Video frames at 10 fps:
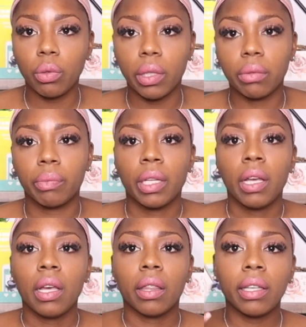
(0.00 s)
Well,
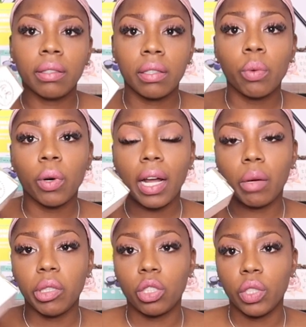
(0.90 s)
this is what
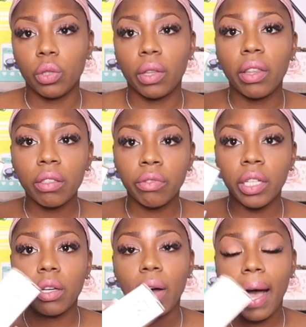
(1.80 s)
I'll be showing you in this video,